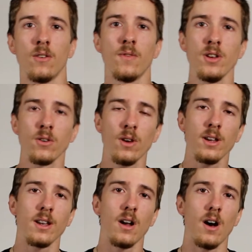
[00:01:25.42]

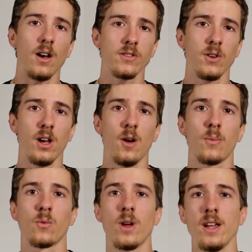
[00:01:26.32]
Fenugreek can also help
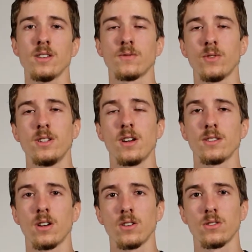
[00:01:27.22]
raise free
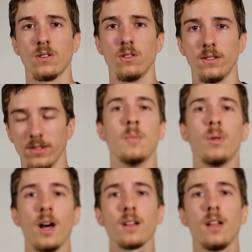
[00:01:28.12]
testosterone levels.
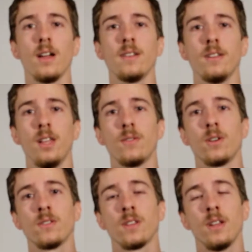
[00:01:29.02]
Black Lion
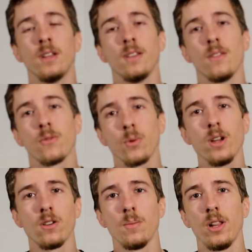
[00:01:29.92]
delivers
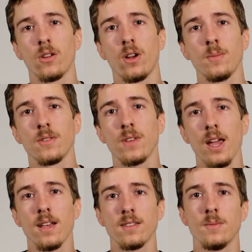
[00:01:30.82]
300 milligrams of
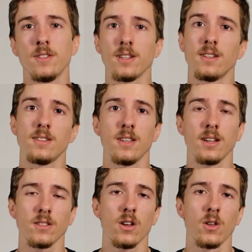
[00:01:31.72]

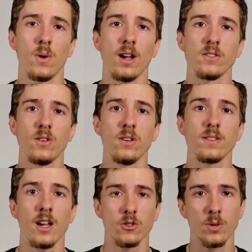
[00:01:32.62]
KSM66, otherwise known as
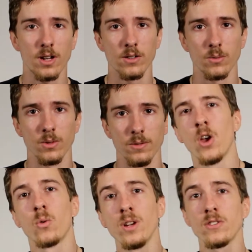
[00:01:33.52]
ashwagandha root.
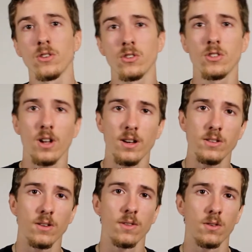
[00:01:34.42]
Research studies
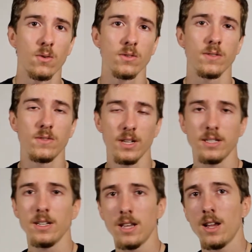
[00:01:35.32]
over the course of
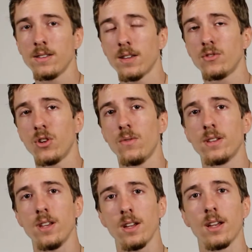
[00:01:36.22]
60 days have shown that
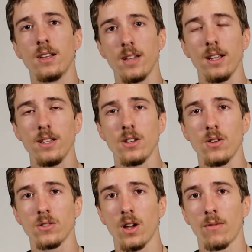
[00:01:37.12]
taking a daily
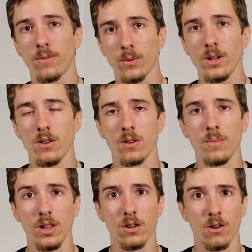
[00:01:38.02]
dose of 300
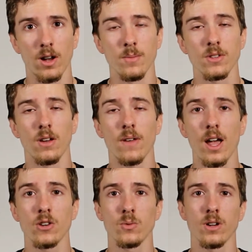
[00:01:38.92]
milligrams of
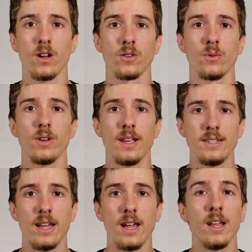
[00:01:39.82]
ashwagandha root a
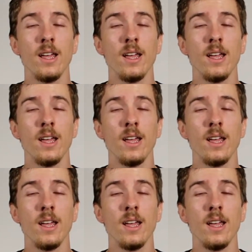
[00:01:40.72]
day